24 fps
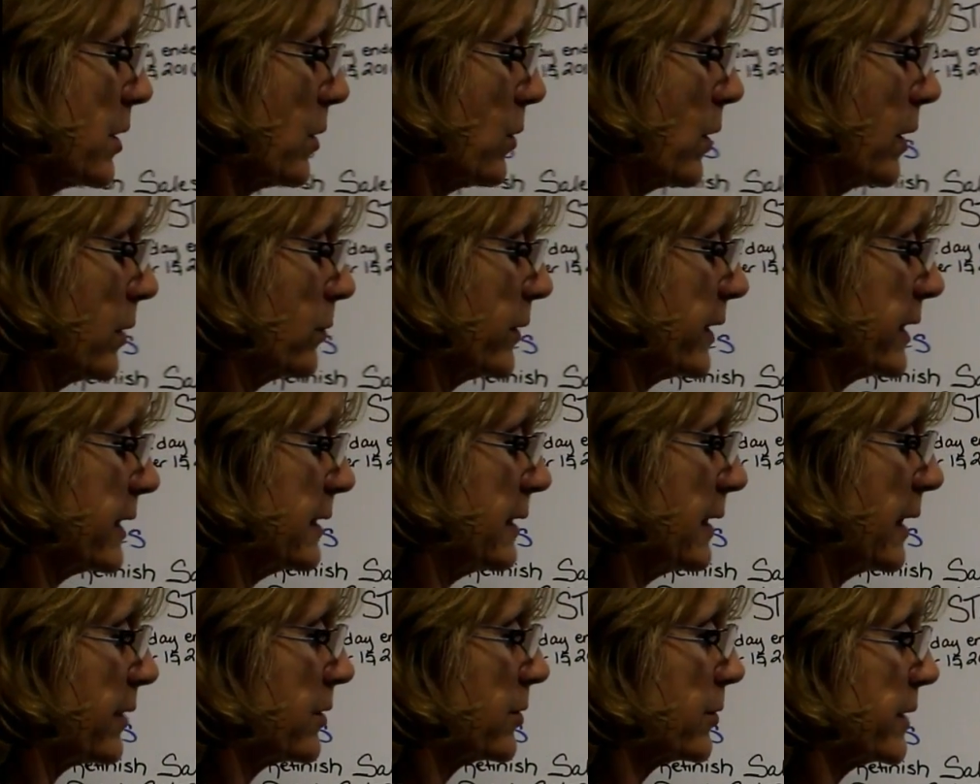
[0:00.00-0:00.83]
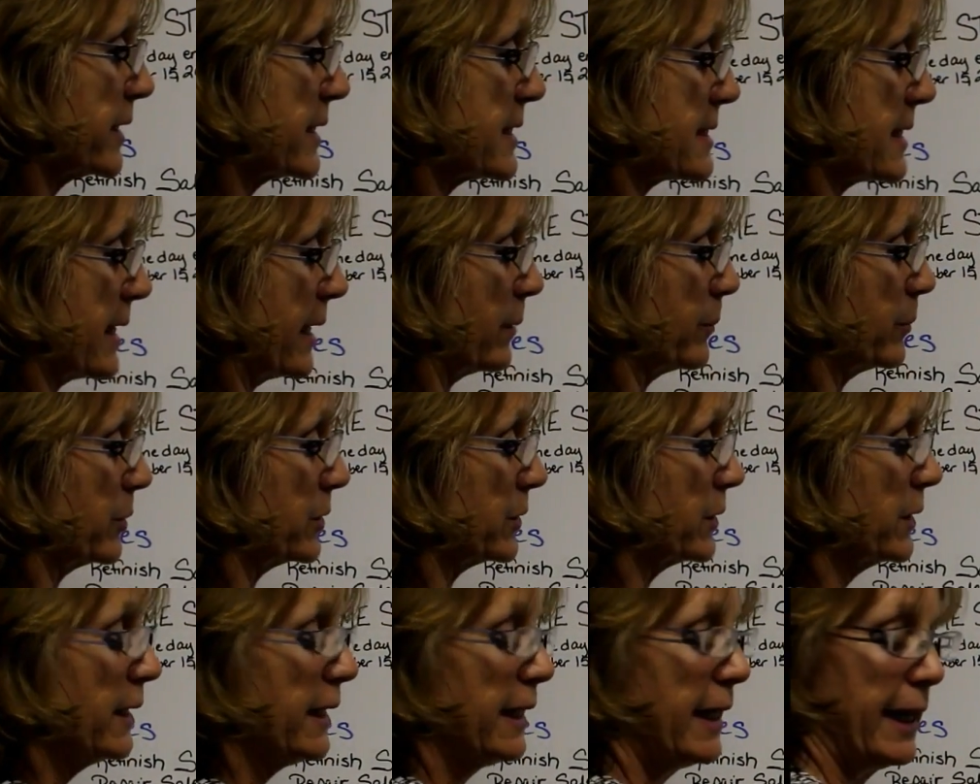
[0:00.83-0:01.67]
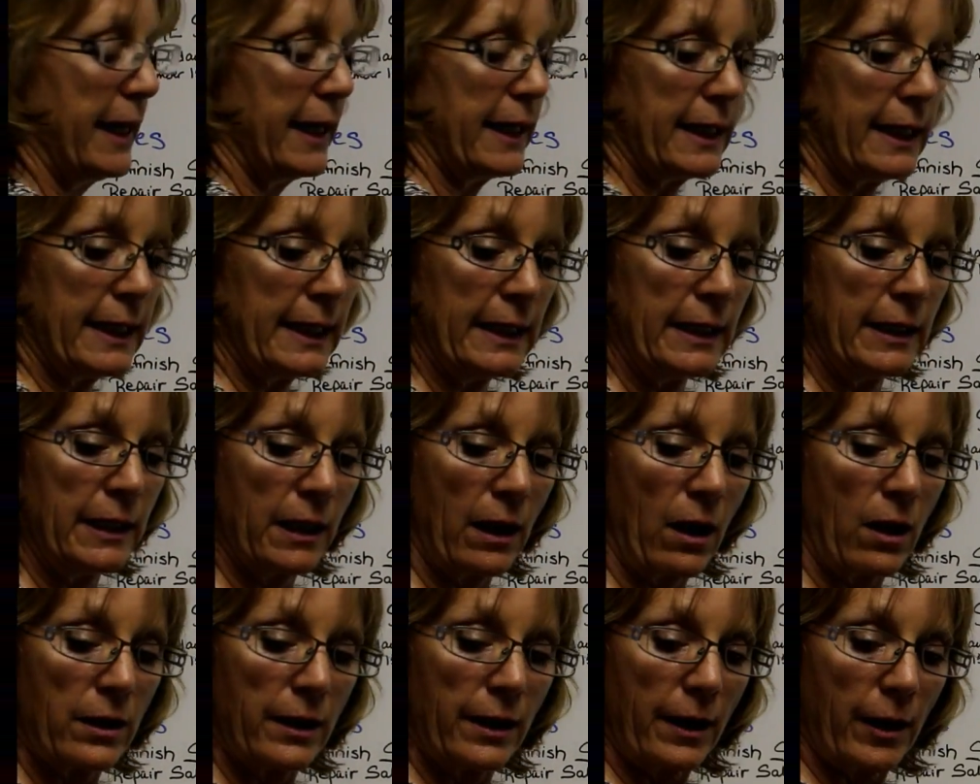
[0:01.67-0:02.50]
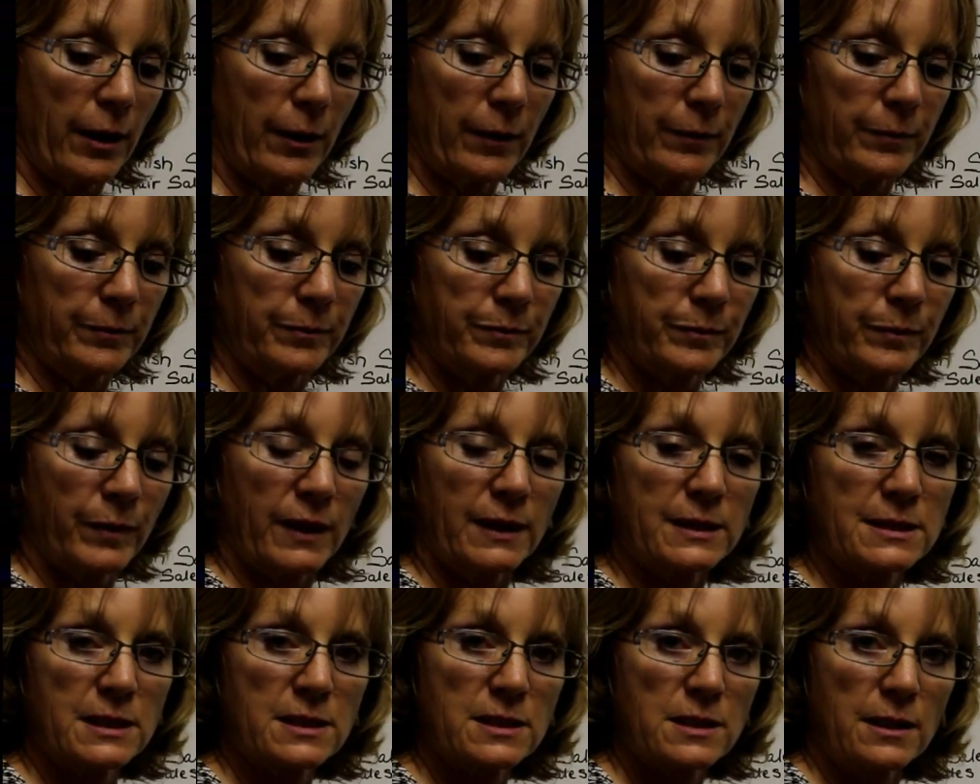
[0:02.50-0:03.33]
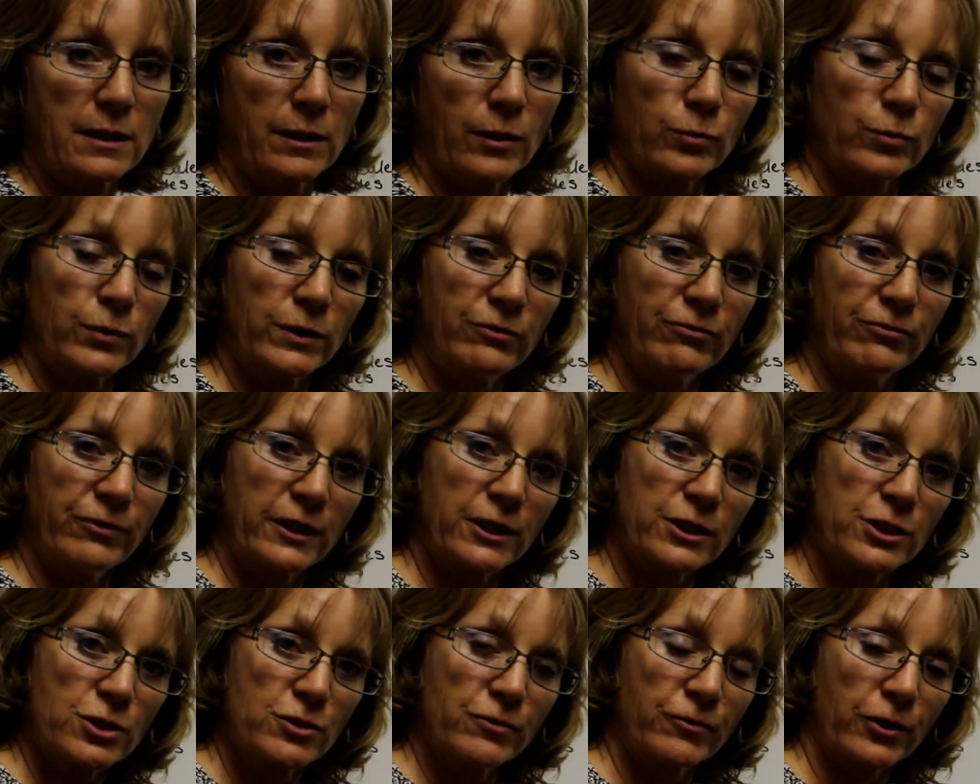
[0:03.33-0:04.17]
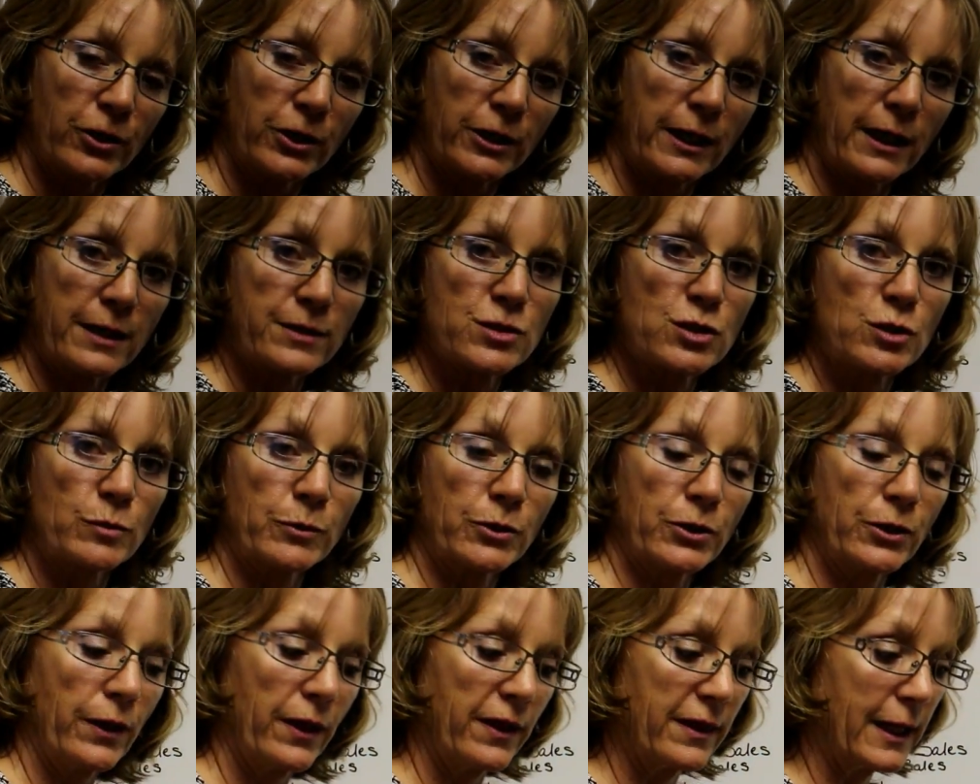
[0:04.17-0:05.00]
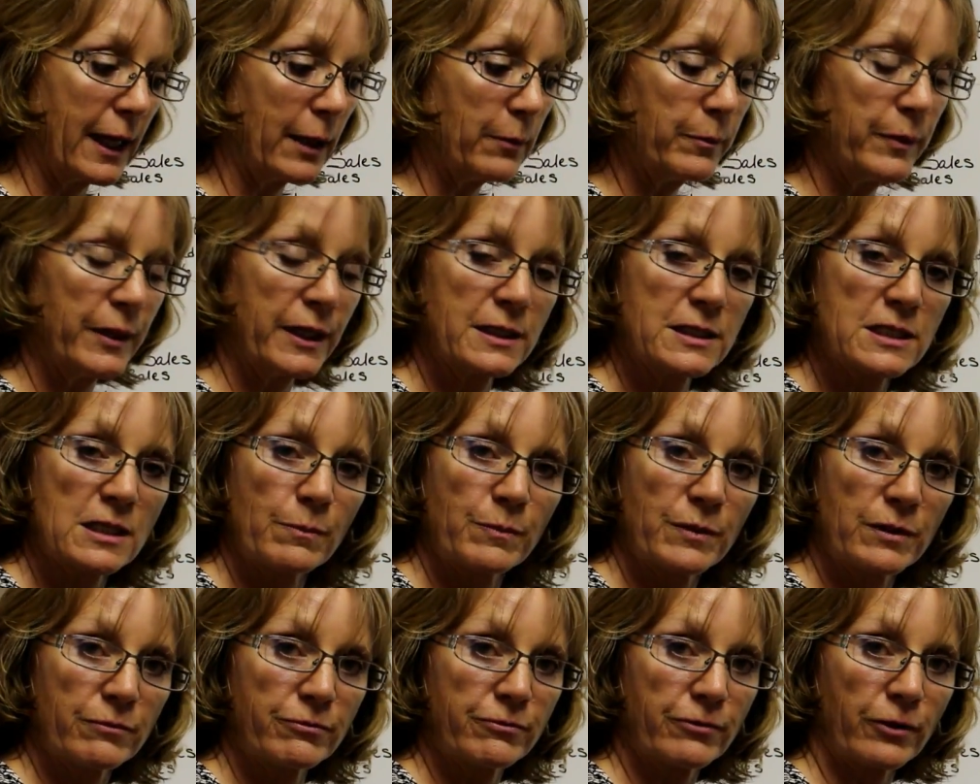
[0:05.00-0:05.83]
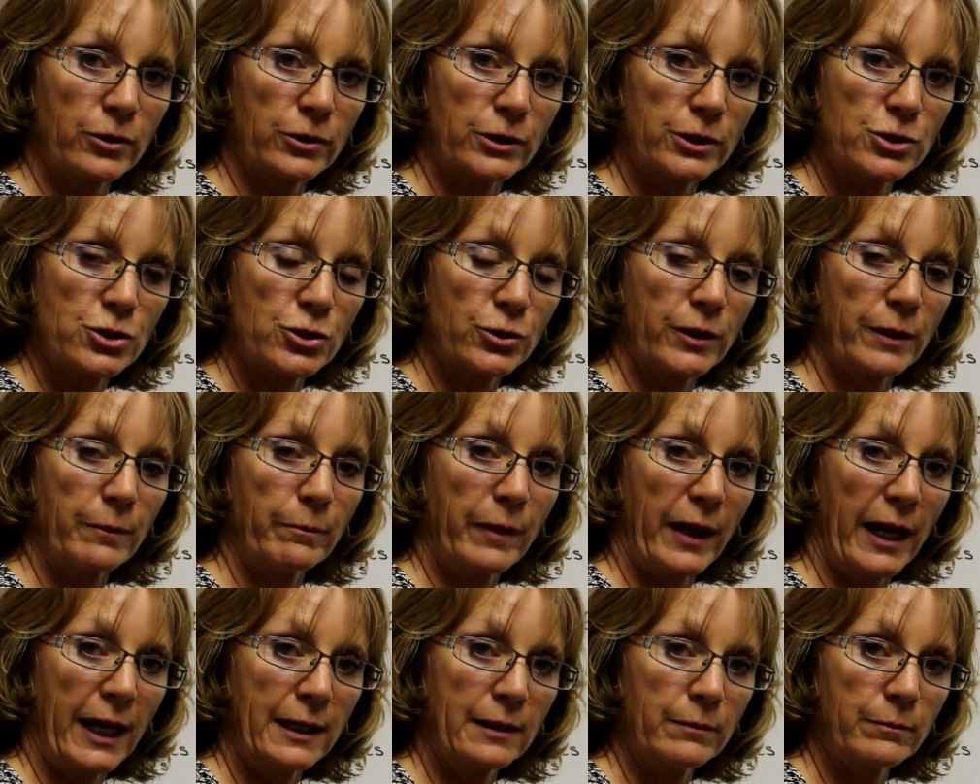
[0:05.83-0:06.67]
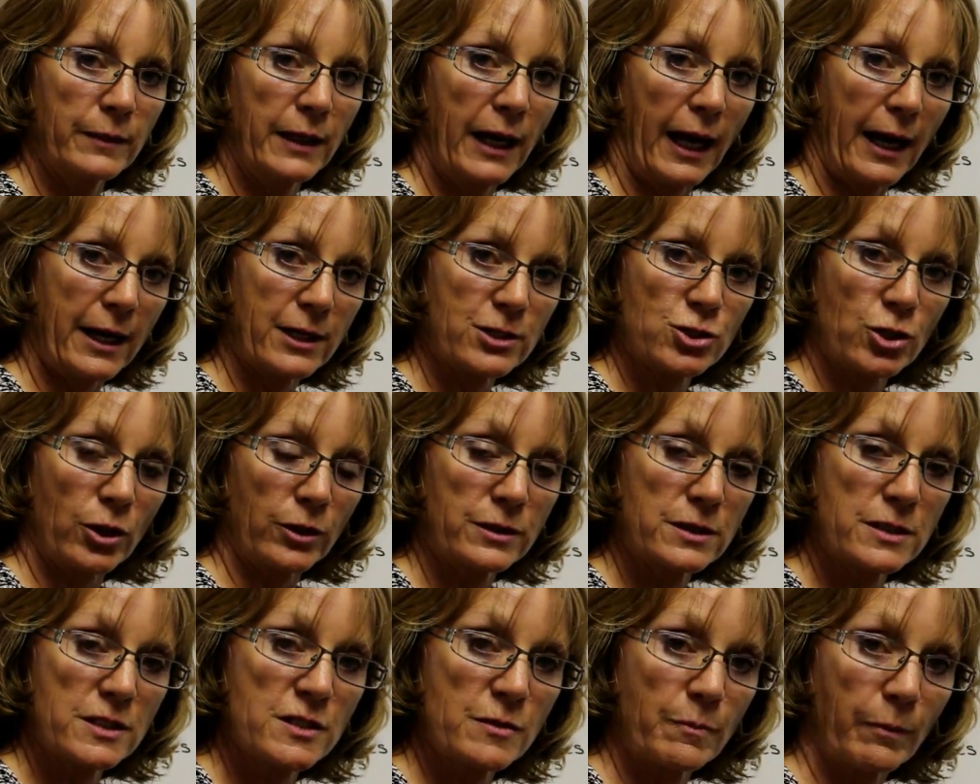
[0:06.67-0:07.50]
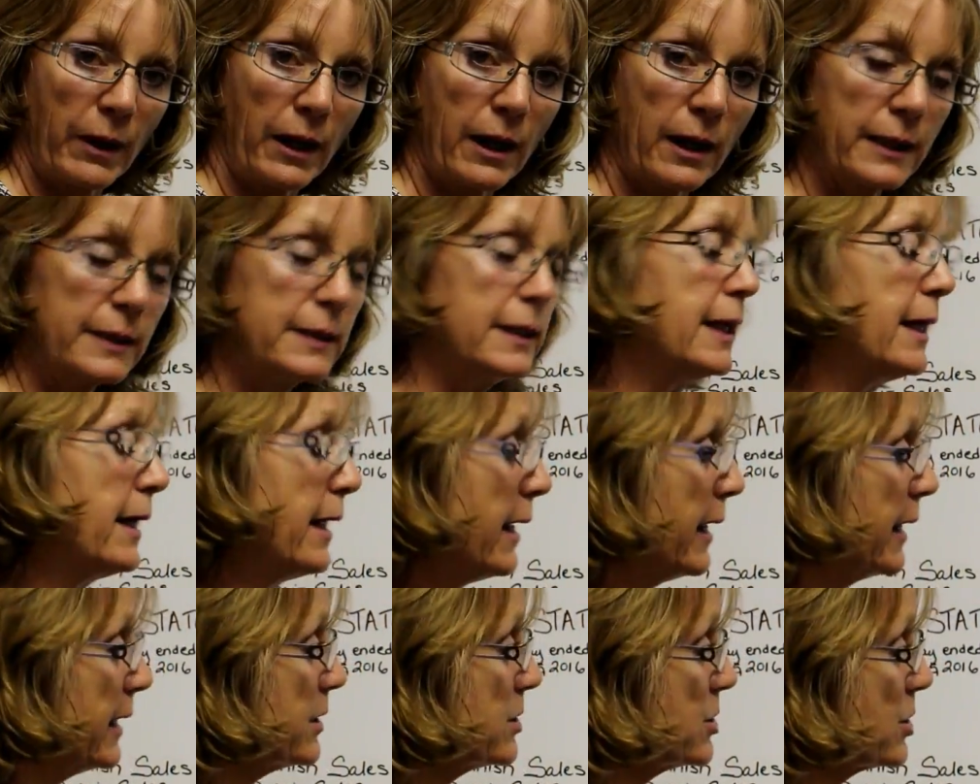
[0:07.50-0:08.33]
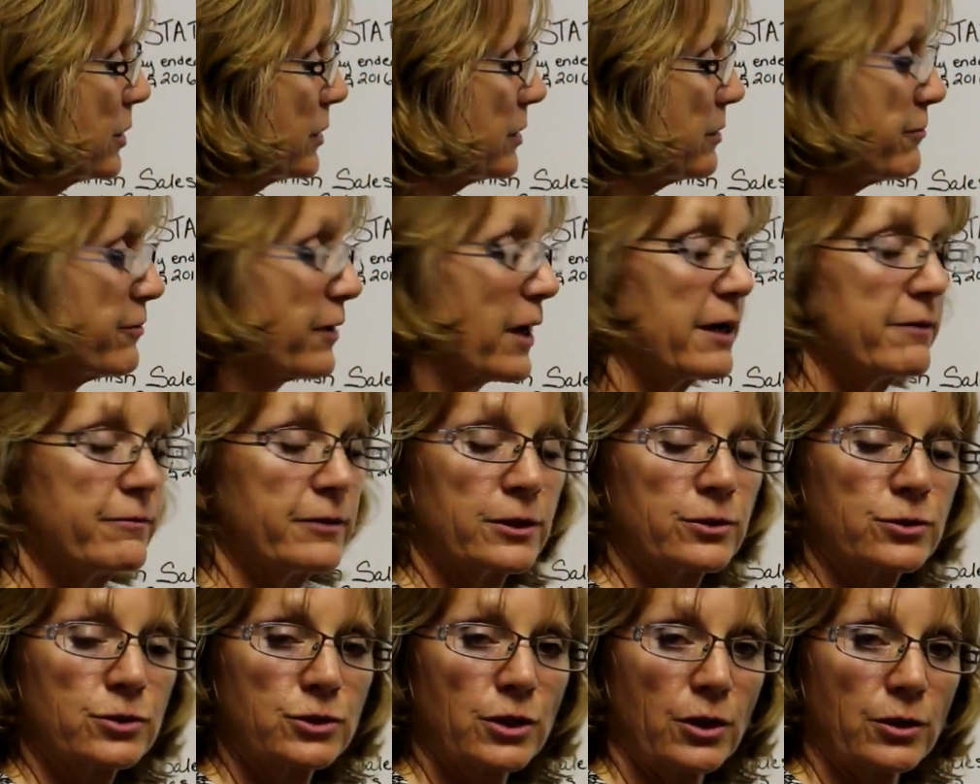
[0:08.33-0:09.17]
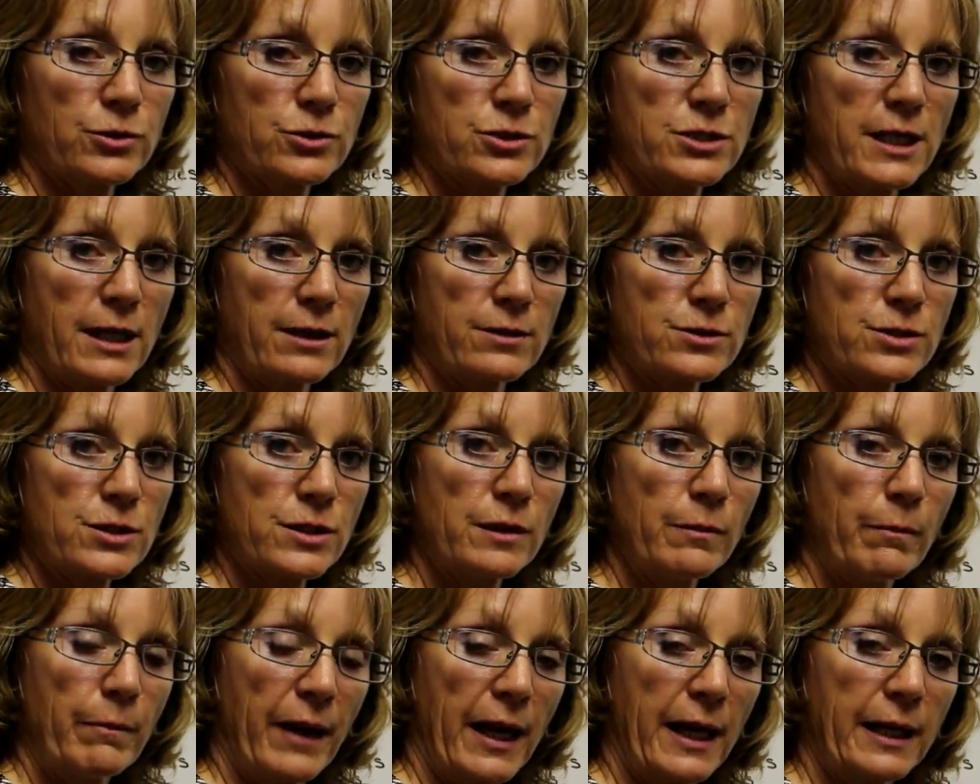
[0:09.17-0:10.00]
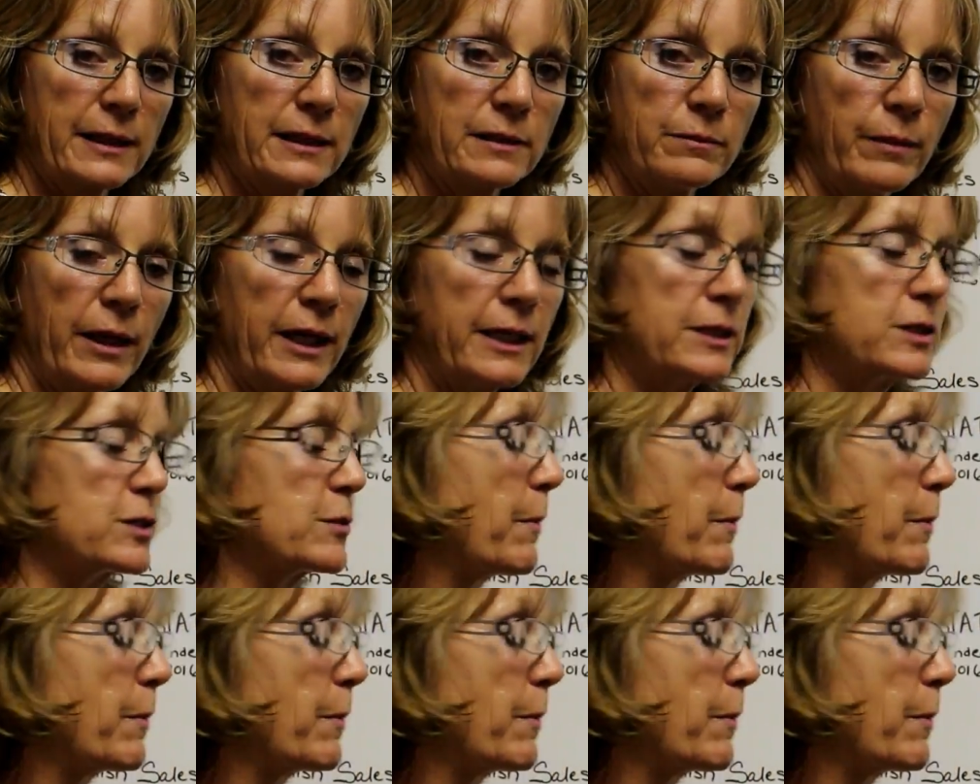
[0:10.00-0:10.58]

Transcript: go on with another example. He did a refinish for a customer. They picked up the furniture and paid him cash on the spot. He took the $500 down to the bank and made a